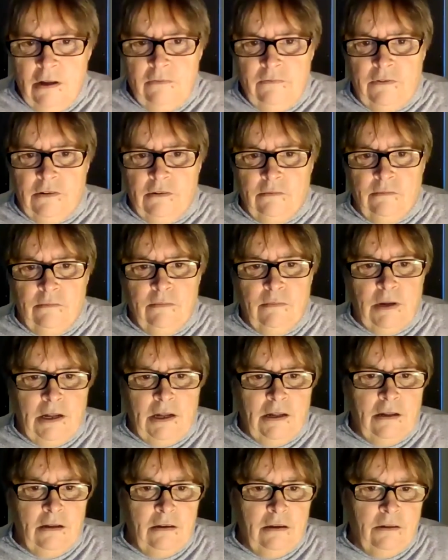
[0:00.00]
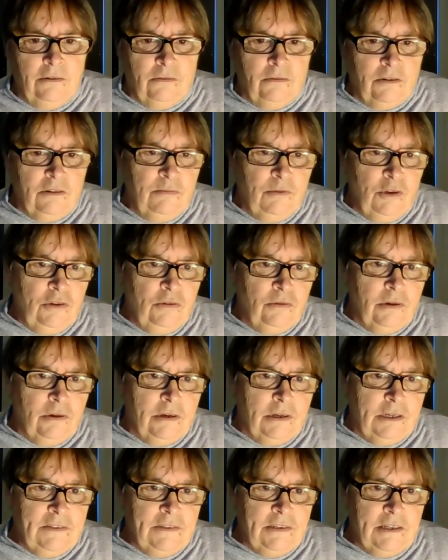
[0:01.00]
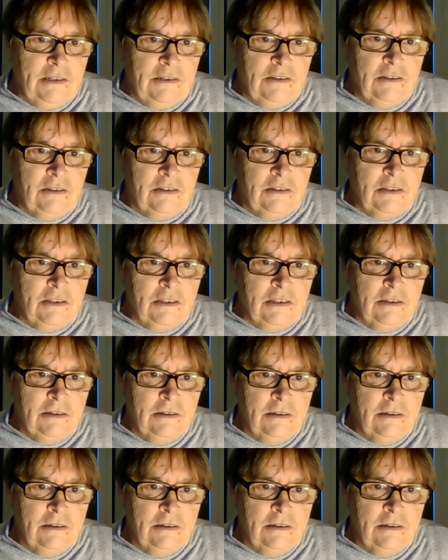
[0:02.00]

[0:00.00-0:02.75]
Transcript: local community organisations.